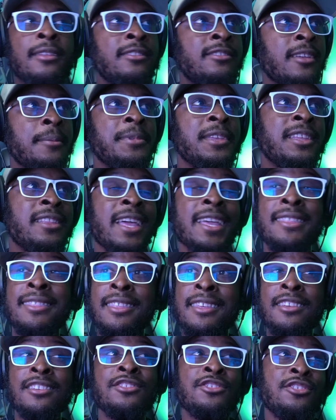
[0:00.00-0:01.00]
Something like
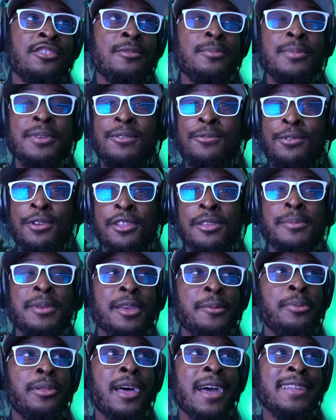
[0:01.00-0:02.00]
this should really
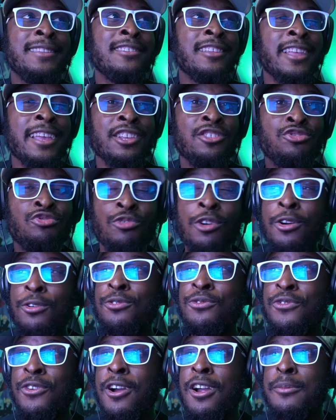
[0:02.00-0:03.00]
be applied to like
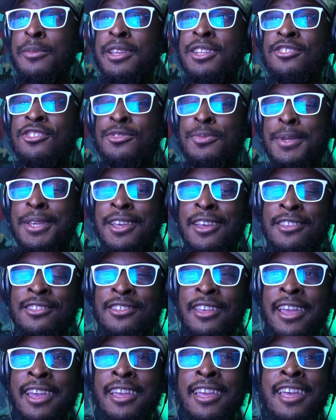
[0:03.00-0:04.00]
drone farming, just
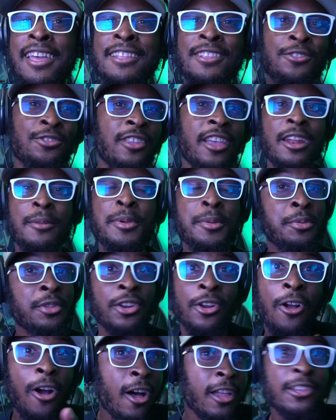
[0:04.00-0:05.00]
because like there's a lot of people
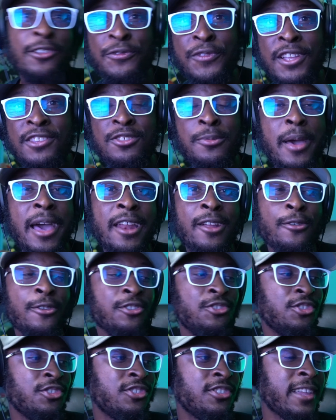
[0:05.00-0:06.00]
that are on the fence about it
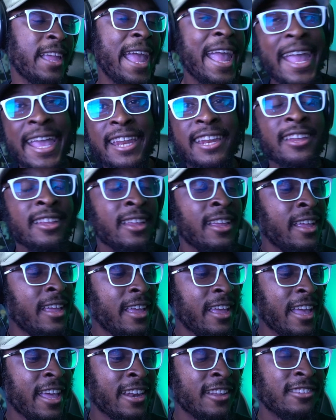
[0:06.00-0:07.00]
or just hate it.
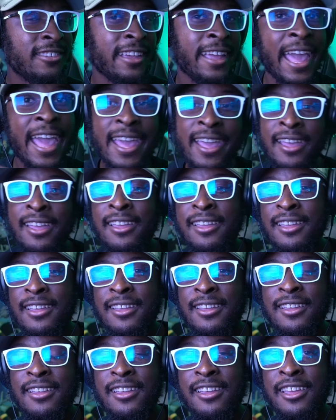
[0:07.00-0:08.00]
And it's like, hey,
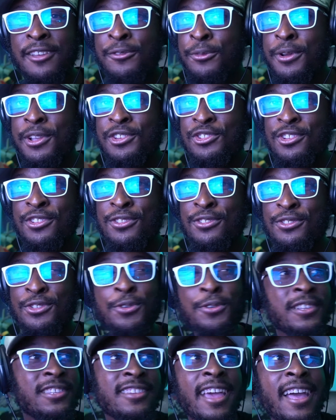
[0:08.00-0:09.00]
if we just
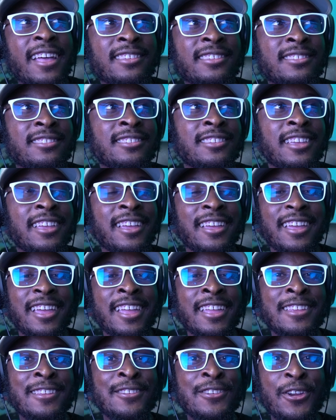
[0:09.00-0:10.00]
do a test
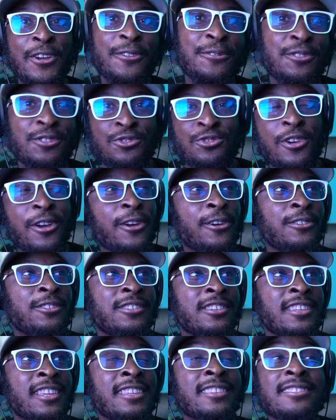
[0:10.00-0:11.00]
and nerf the
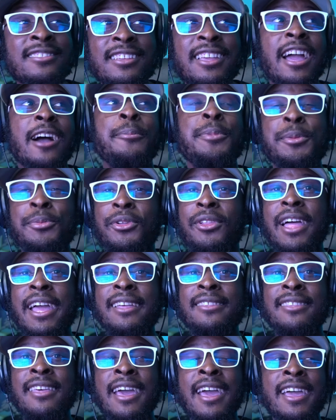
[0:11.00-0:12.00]
drones and then see how people
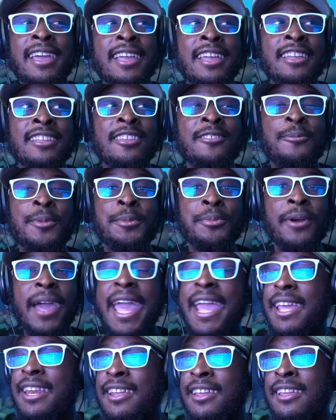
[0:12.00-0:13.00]
like that, and if people
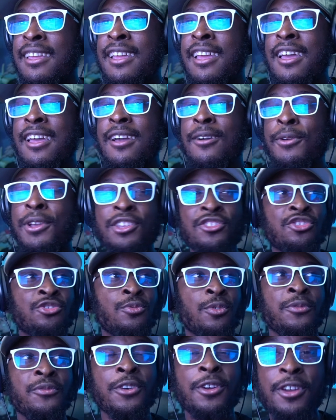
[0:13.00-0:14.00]
hate it, we could
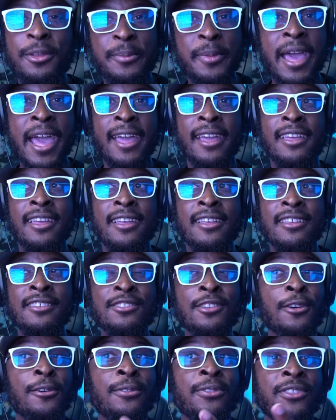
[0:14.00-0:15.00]
just revert it back.
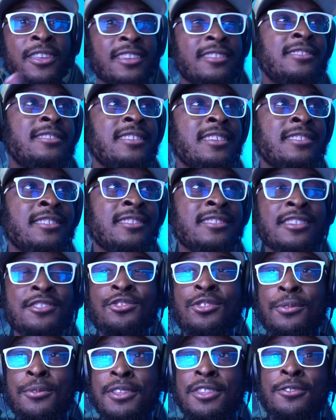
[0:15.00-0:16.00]
So this is
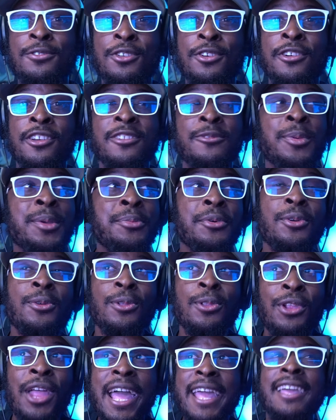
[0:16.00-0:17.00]
essentially what they're doing. If
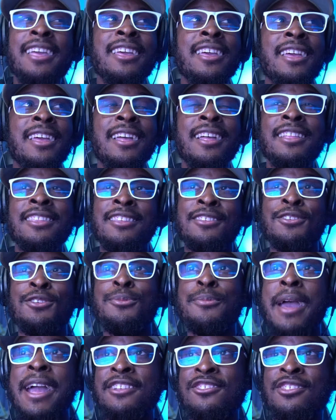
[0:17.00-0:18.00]
people like the
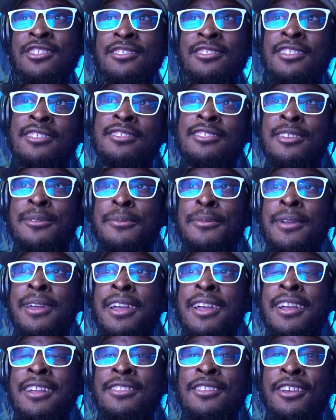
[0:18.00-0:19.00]
new matching system,
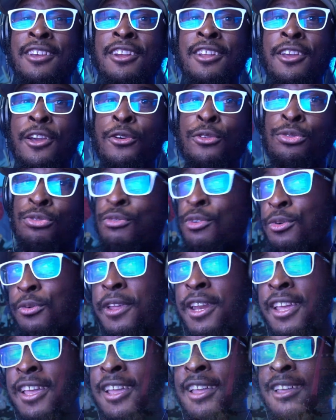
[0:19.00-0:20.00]
they're gonna go through
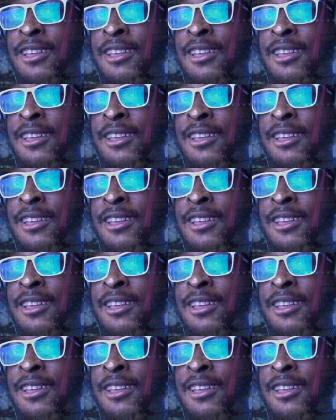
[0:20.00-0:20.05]
with it.